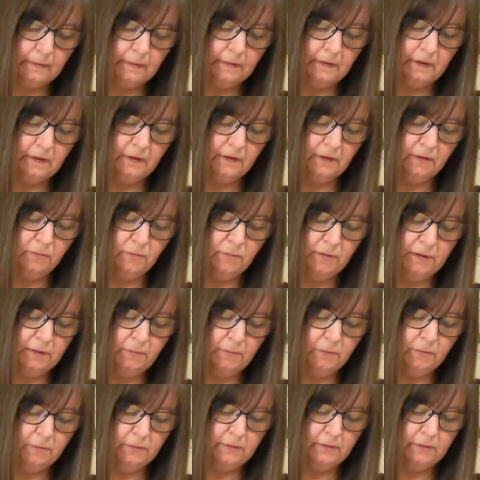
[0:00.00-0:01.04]
And I know
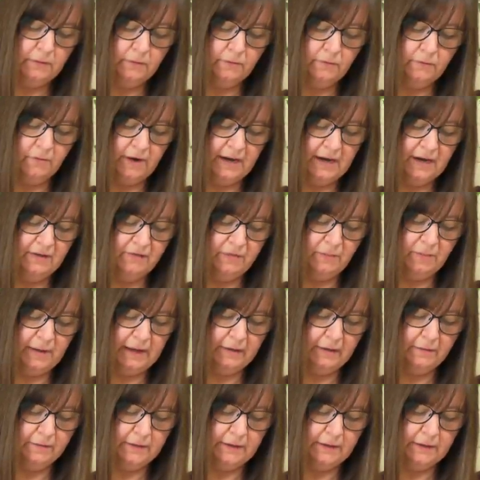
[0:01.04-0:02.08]
people rave
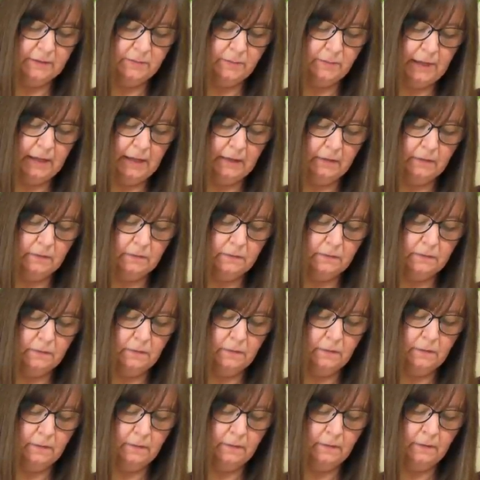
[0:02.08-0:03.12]
about these pens,
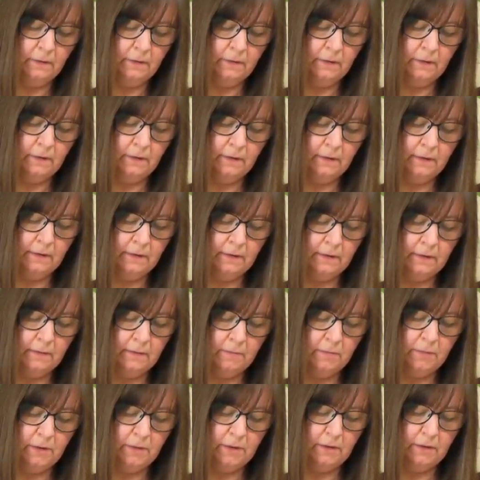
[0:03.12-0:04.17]

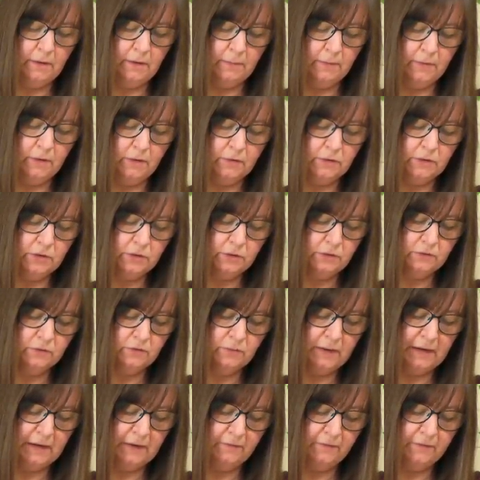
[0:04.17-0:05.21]
but I'm not sure
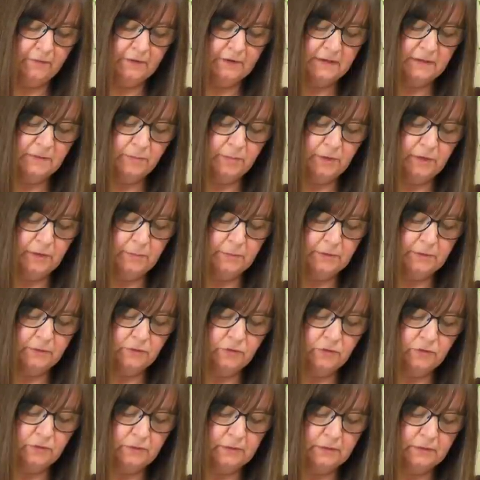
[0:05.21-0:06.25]
about for this purpose.
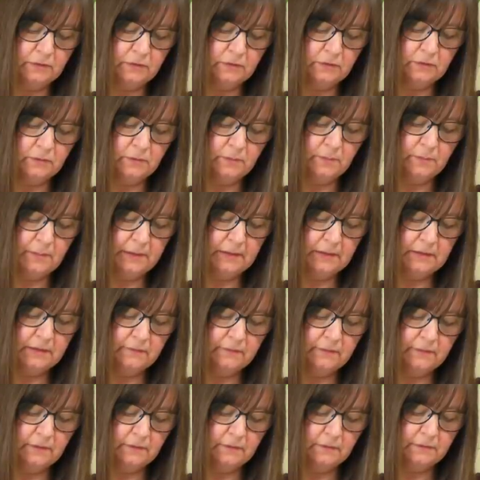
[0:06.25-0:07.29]
It's a bit
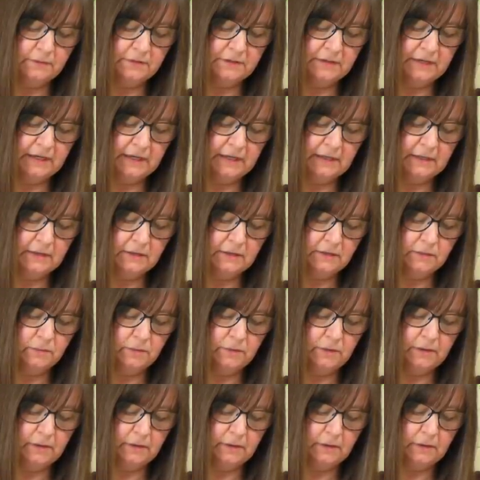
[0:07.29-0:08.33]
difficult to get it to
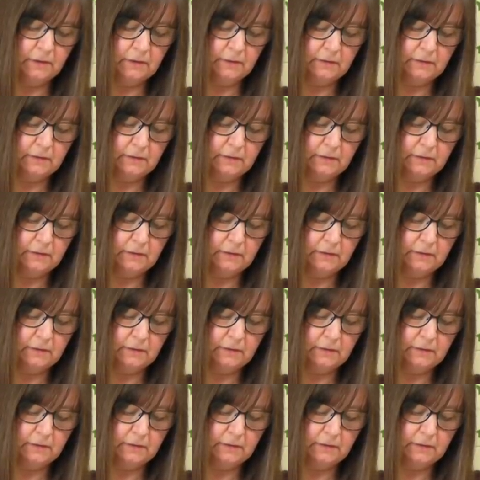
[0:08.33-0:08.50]
work.